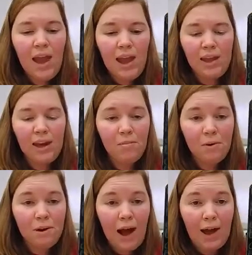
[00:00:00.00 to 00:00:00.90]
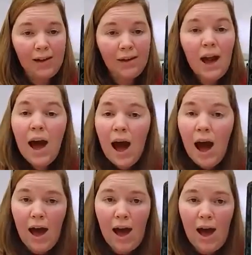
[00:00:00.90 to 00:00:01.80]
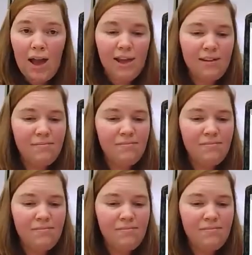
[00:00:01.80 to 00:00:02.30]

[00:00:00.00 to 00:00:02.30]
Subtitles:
And number 9, I.